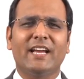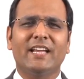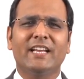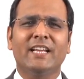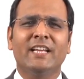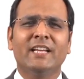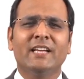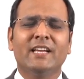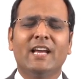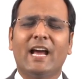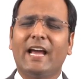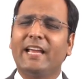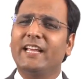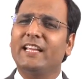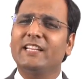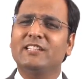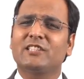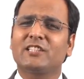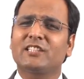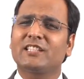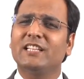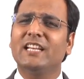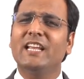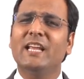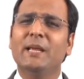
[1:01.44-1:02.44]
I, I can
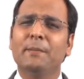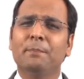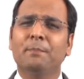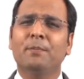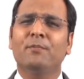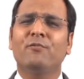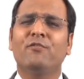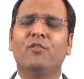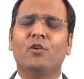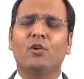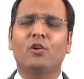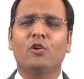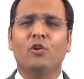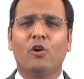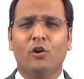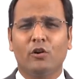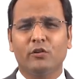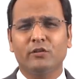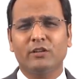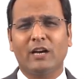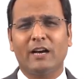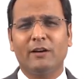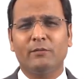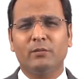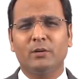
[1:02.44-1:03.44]
sleep for
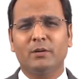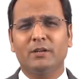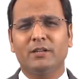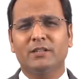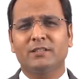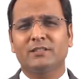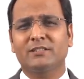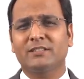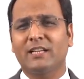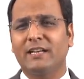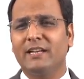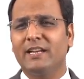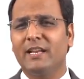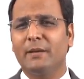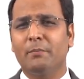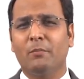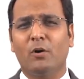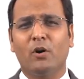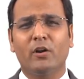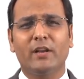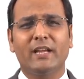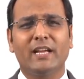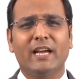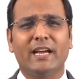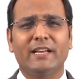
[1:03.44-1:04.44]
long hours, Sunday
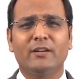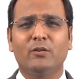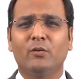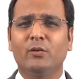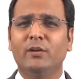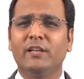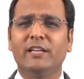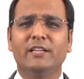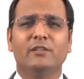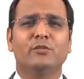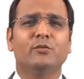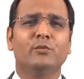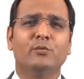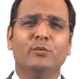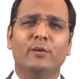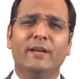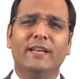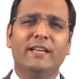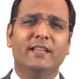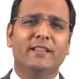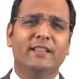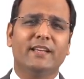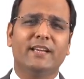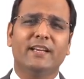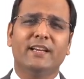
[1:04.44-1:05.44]
morning I don't need to do
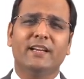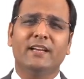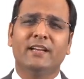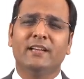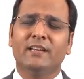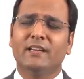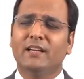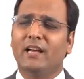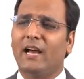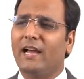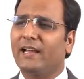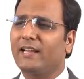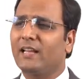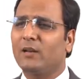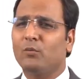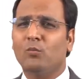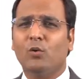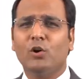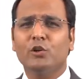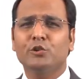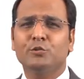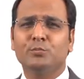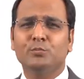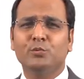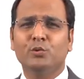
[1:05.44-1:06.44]
anything, I can
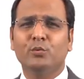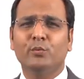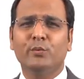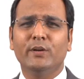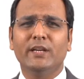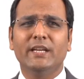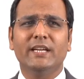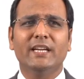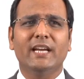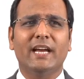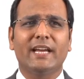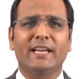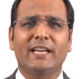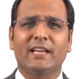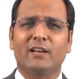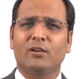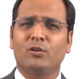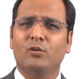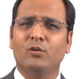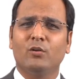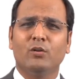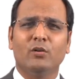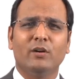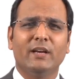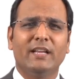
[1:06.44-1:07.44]
watch movie, I can
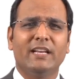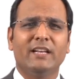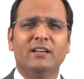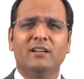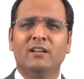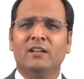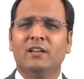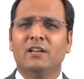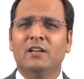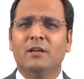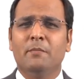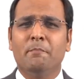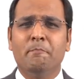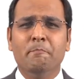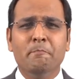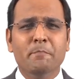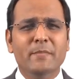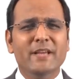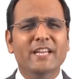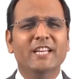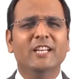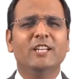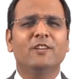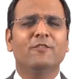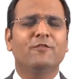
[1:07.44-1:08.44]
go and
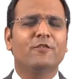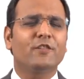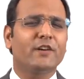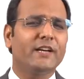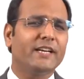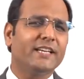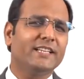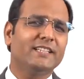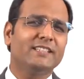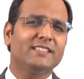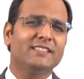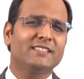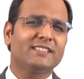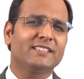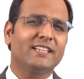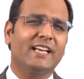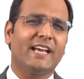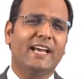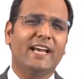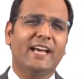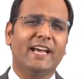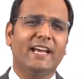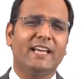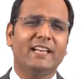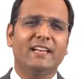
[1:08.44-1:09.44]
meet friends
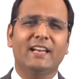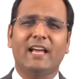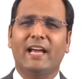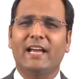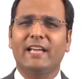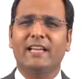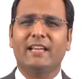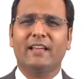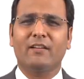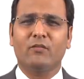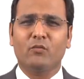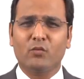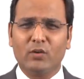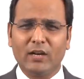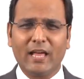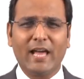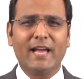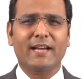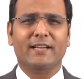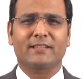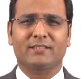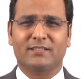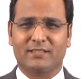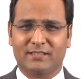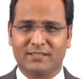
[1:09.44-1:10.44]
and I can
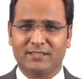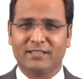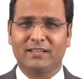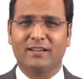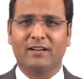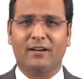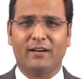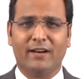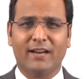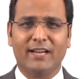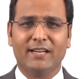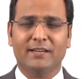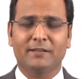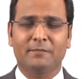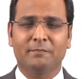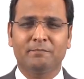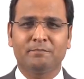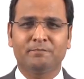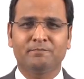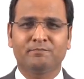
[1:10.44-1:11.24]
relax, correct?